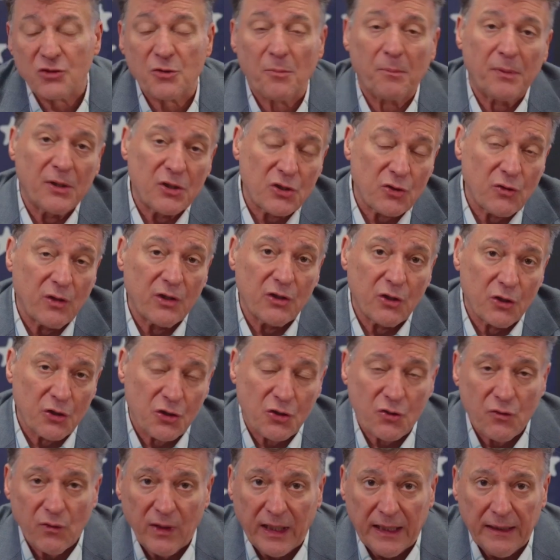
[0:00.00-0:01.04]
a picture on your
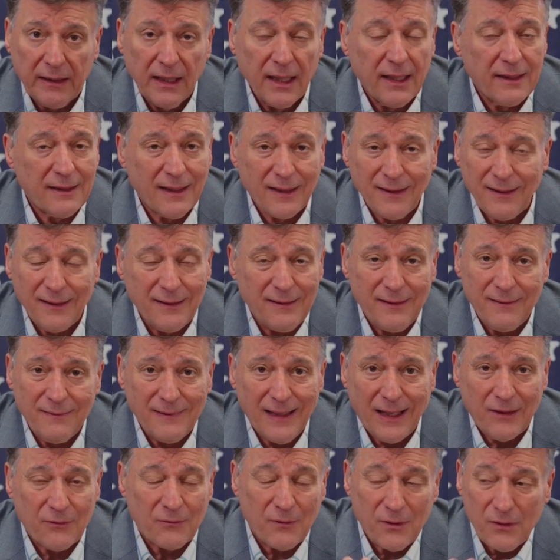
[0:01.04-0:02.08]
screen.
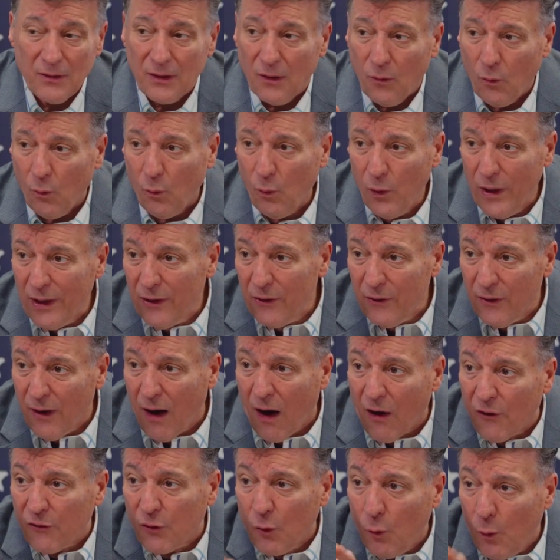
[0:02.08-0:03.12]
Now, where
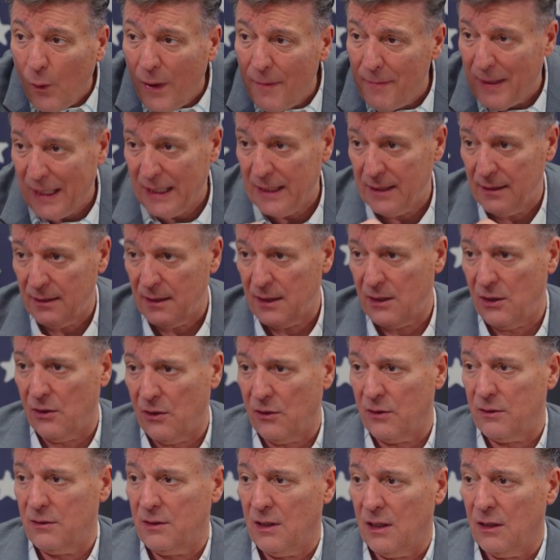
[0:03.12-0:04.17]
are the women
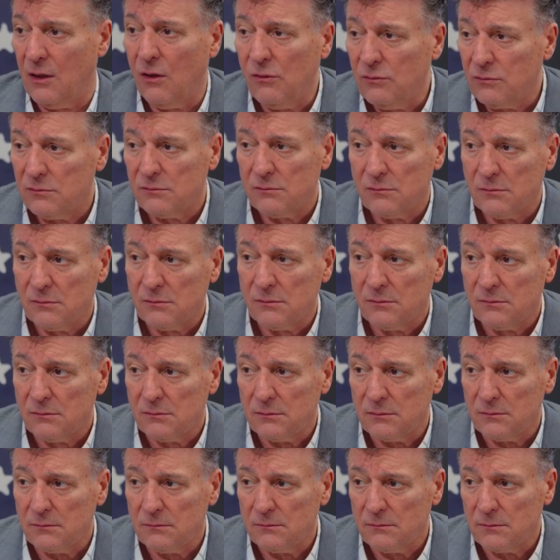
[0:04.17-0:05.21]
here? Hello?
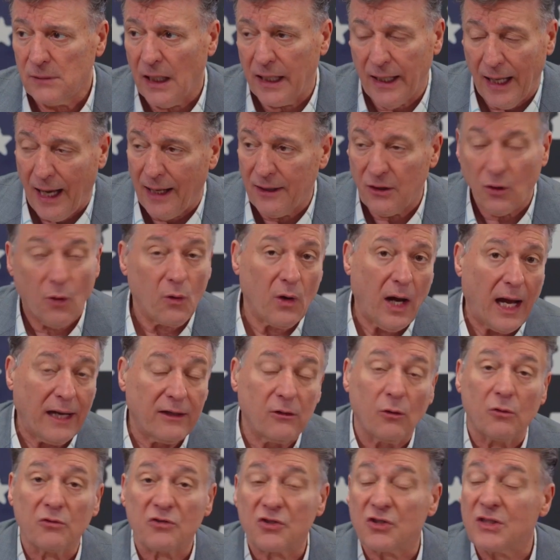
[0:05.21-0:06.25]
I
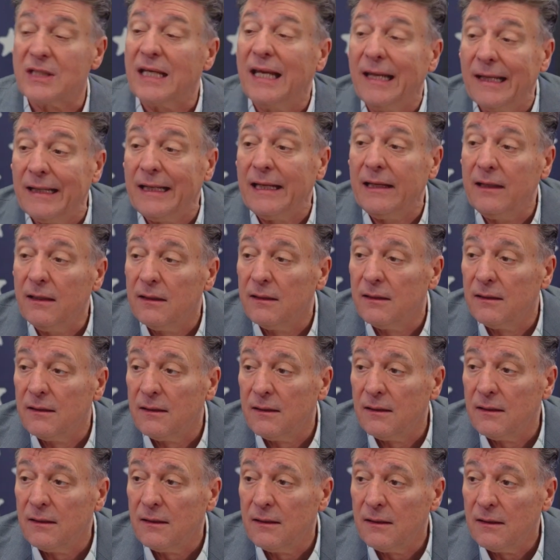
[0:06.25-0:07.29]
don't see any.
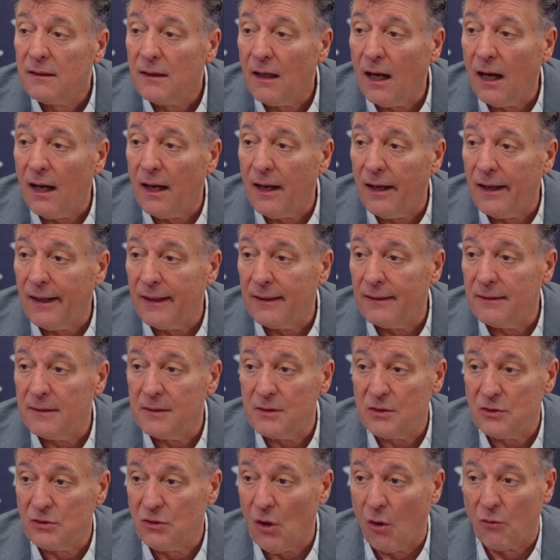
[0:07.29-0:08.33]

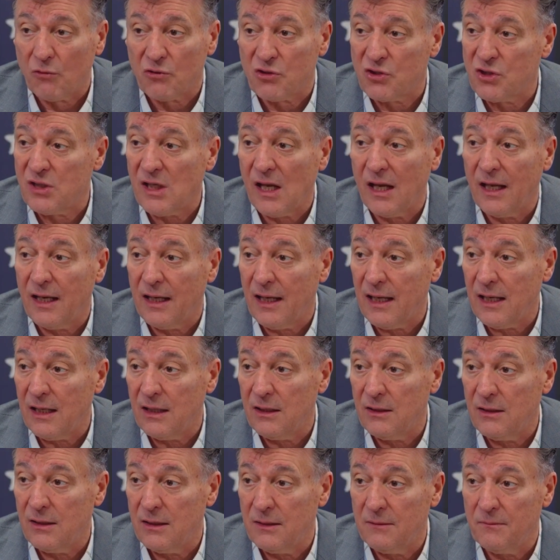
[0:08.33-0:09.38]
I don't see
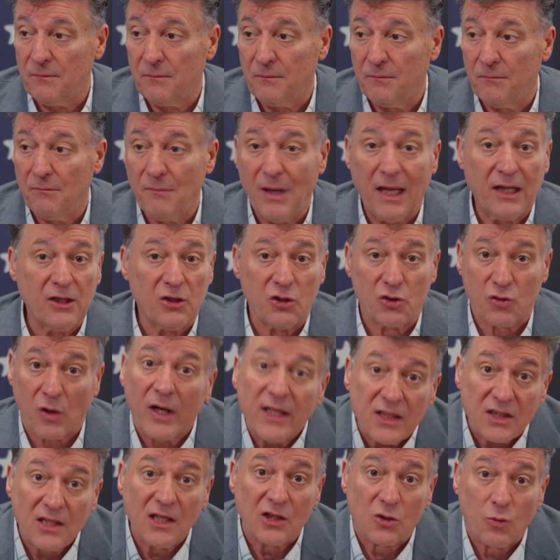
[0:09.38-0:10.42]
any men
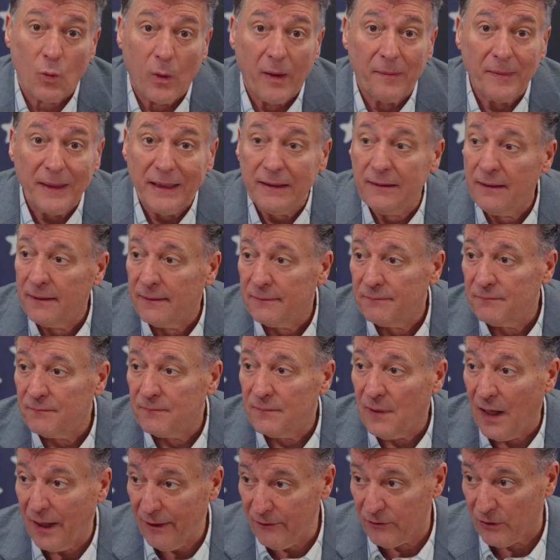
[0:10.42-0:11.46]
dressed as women
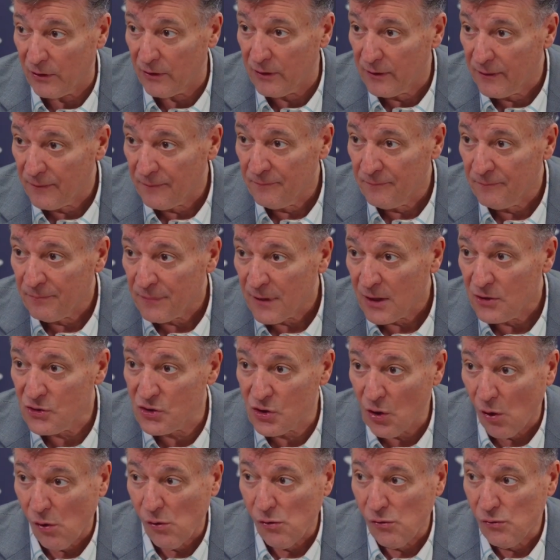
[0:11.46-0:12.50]
either.
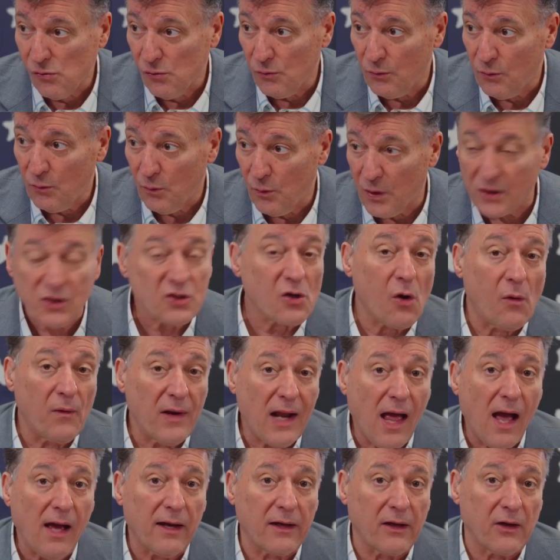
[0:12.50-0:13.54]
So what's going
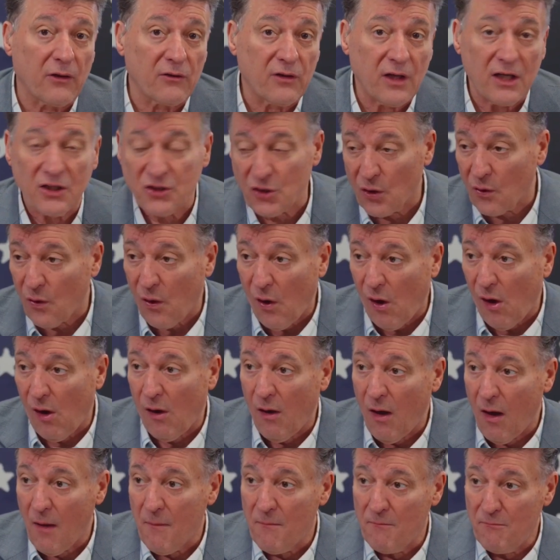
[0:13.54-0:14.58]
on here? These are
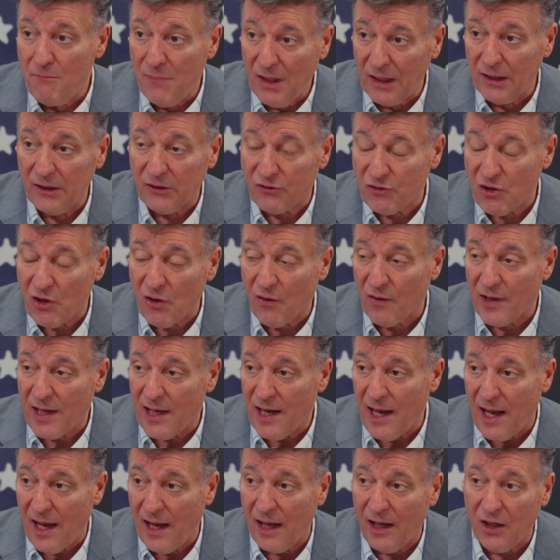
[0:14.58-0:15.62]
all
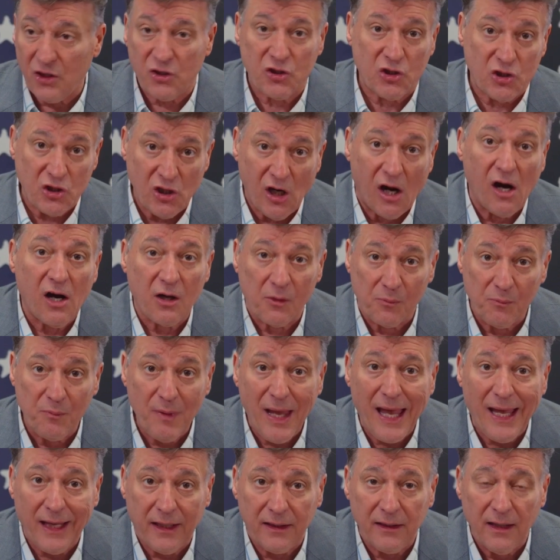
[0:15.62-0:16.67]
military-age young
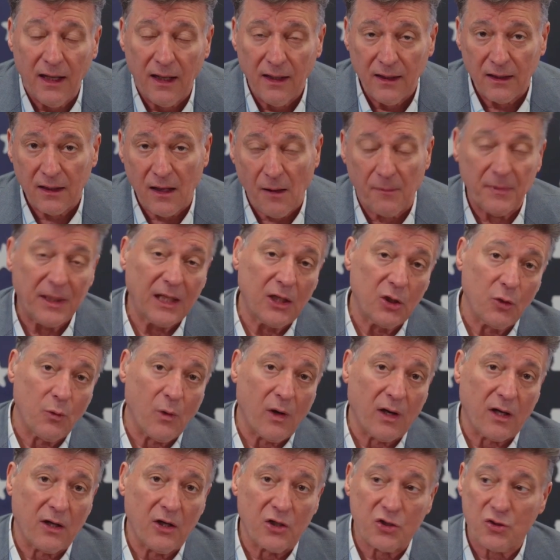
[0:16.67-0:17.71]
men coming into
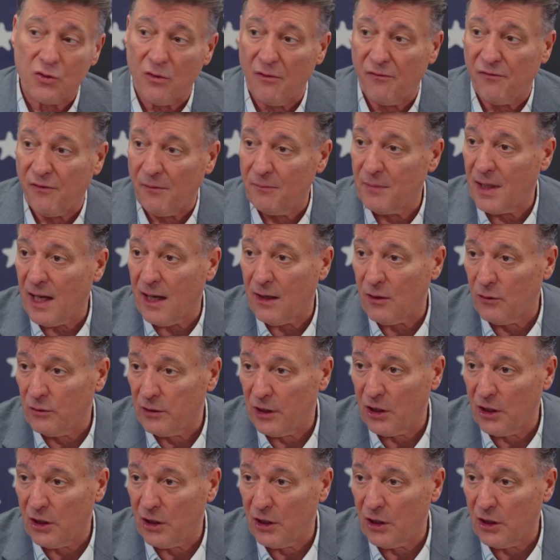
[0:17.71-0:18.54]
our country from God only